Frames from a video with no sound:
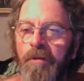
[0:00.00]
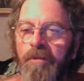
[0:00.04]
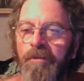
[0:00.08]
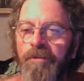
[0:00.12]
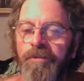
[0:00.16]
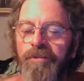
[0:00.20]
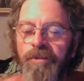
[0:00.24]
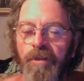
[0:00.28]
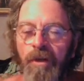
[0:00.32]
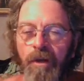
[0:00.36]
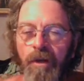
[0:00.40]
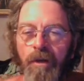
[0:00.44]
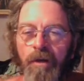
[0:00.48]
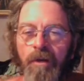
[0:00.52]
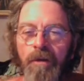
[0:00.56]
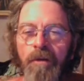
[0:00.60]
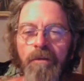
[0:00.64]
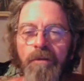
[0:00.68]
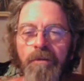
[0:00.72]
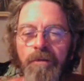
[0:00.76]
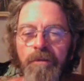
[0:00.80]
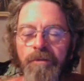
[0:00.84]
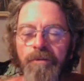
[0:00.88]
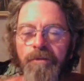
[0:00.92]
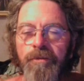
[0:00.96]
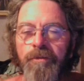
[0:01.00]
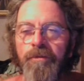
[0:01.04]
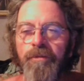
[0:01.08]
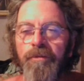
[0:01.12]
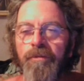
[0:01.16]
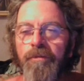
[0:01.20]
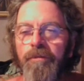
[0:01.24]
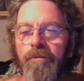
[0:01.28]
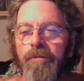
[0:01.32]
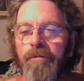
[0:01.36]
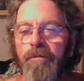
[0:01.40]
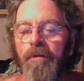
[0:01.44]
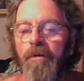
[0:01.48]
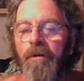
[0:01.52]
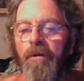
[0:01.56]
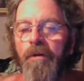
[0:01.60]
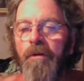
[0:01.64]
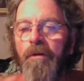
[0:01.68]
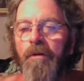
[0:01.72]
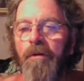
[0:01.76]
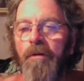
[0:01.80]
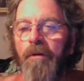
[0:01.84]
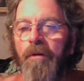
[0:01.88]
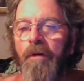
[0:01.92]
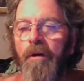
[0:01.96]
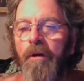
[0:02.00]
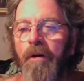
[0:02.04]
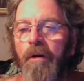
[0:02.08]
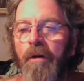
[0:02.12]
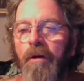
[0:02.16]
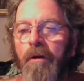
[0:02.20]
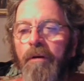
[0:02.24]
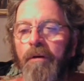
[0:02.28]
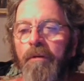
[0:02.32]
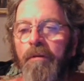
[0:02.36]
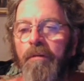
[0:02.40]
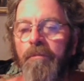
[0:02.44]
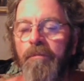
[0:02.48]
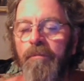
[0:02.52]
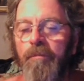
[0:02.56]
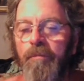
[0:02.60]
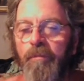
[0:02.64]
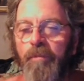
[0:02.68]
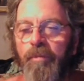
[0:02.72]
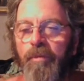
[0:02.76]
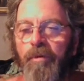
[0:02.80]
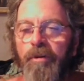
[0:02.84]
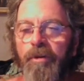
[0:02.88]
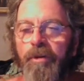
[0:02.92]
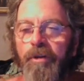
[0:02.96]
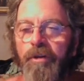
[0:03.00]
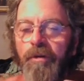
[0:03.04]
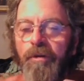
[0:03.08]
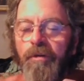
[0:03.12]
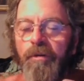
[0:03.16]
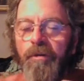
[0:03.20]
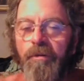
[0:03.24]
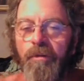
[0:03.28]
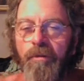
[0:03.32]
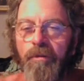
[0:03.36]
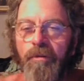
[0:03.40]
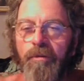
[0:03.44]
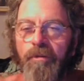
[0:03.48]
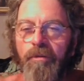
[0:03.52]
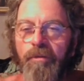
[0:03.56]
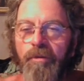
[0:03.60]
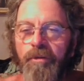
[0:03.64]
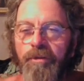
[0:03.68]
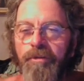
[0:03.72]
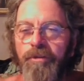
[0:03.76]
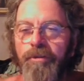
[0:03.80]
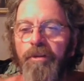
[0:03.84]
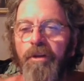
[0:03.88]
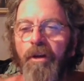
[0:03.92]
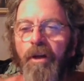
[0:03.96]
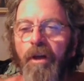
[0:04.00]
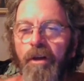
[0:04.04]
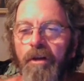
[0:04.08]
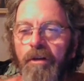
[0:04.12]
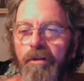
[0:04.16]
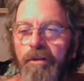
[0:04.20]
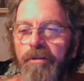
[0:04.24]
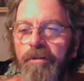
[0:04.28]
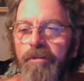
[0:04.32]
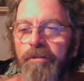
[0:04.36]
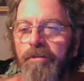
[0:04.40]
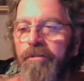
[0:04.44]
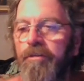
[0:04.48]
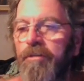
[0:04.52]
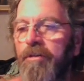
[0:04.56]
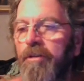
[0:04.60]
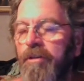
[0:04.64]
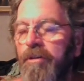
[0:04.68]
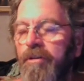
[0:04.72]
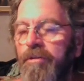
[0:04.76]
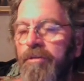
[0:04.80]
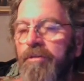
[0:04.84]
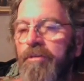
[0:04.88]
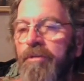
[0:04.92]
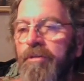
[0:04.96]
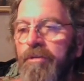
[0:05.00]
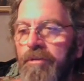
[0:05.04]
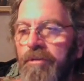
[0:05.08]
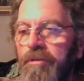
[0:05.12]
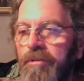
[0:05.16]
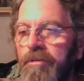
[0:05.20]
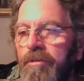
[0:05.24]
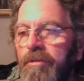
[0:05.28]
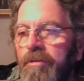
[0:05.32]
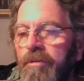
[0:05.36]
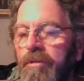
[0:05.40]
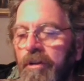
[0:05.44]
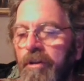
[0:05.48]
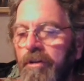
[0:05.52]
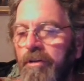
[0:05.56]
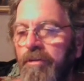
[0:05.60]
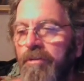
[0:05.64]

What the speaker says: desire to bring Christianity to naturists and